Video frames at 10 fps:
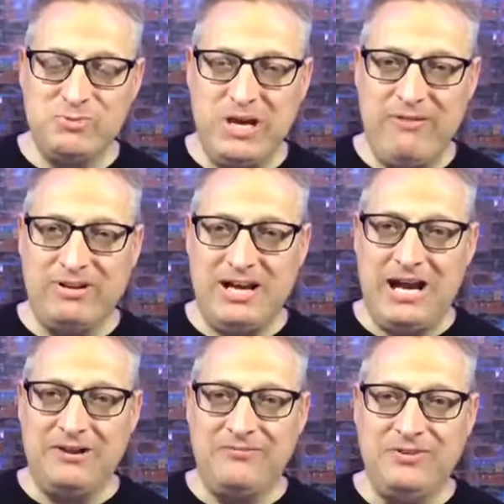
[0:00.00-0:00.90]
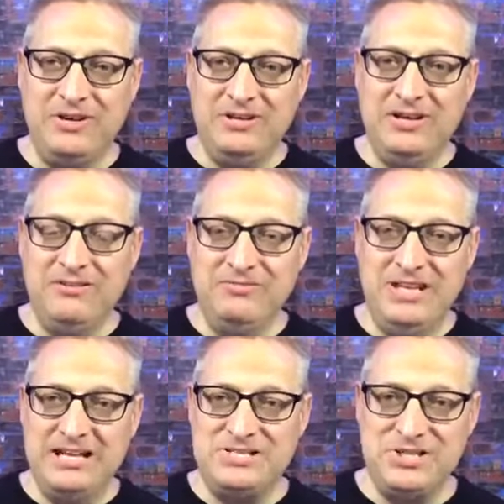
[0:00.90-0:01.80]
We have a lot of, of
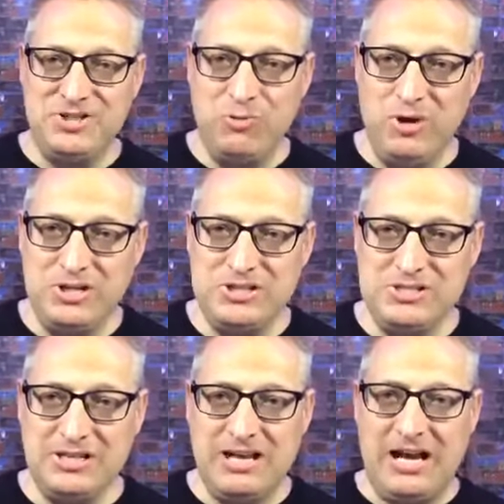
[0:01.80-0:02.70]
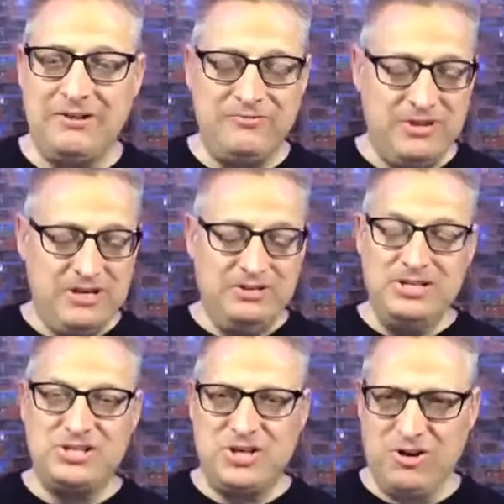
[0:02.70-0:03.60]
dead situations, a lot of
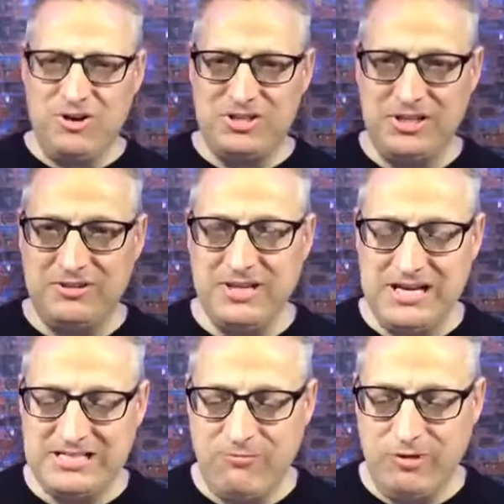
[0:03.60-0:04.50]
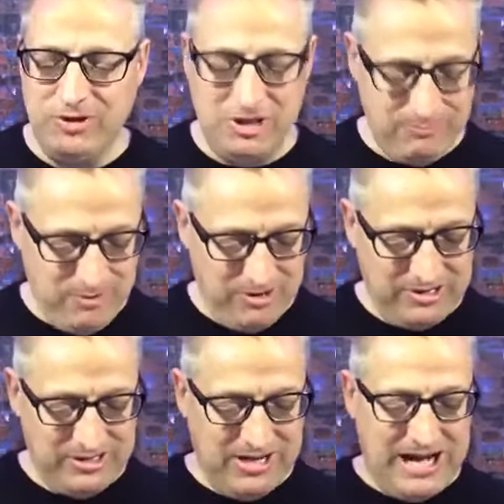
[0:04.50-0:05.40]
discouraging things if we look upon it
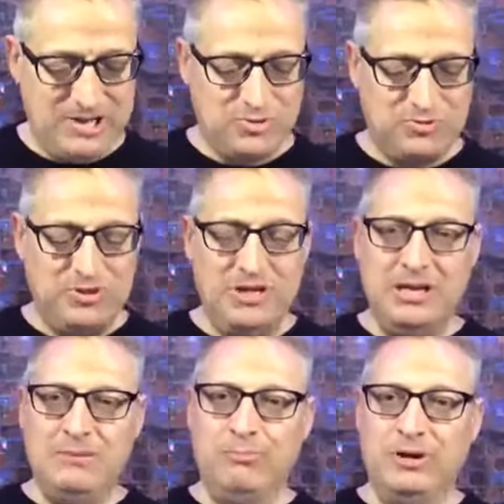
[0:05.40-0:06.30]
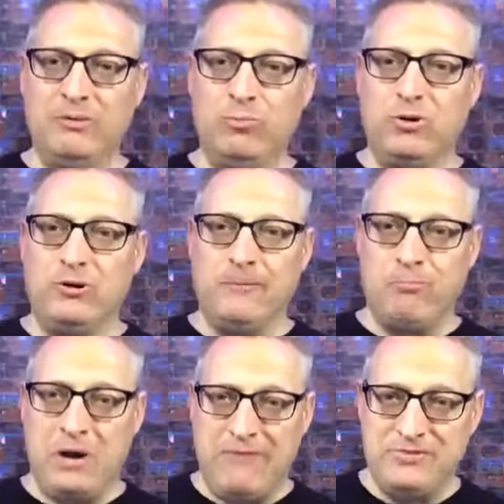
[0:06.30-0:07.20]
in the natural. But we're going to
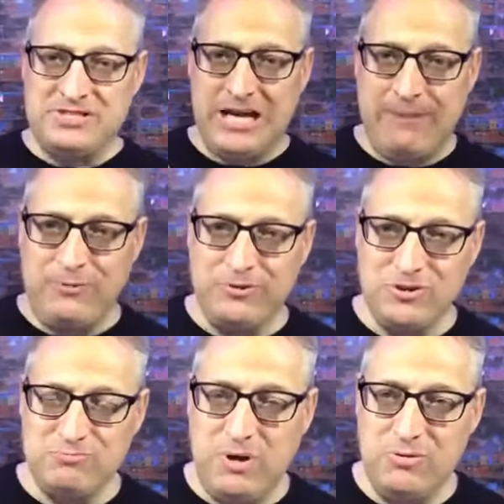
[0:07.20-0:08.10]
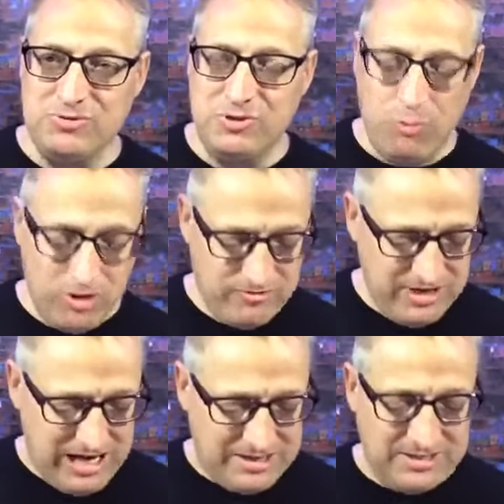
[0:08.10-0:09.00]
prophesy upon those bones the word of
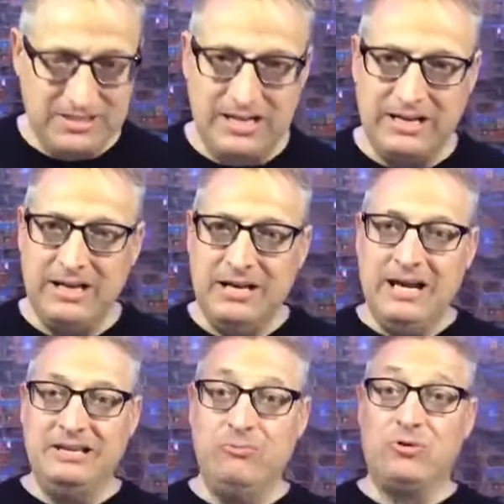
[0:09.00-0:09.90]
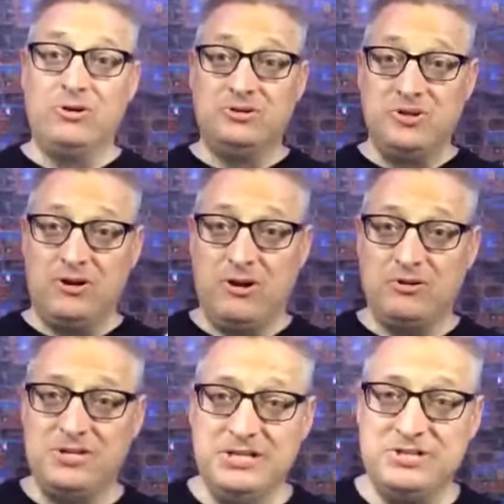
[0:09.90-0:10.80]
God today. And then we're going to turn our
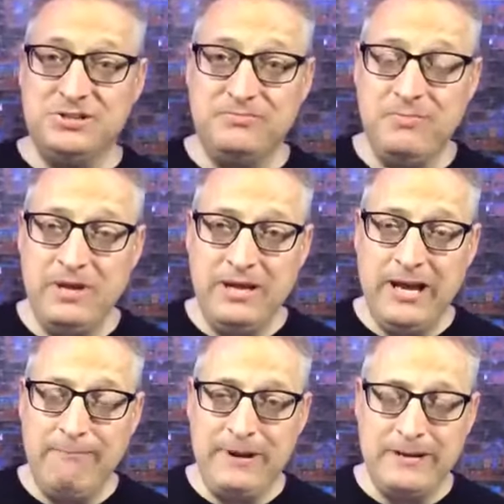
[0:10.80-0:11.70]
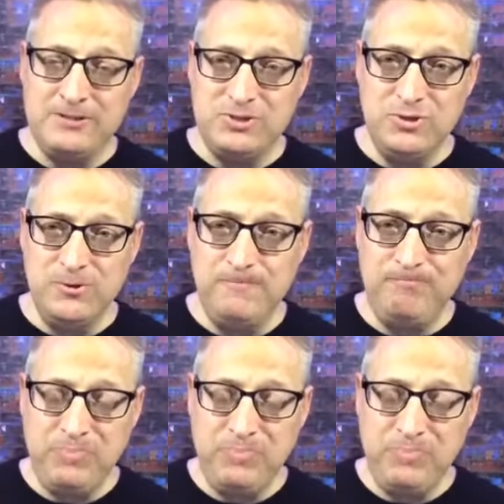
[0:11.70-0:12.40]
attention, amen, to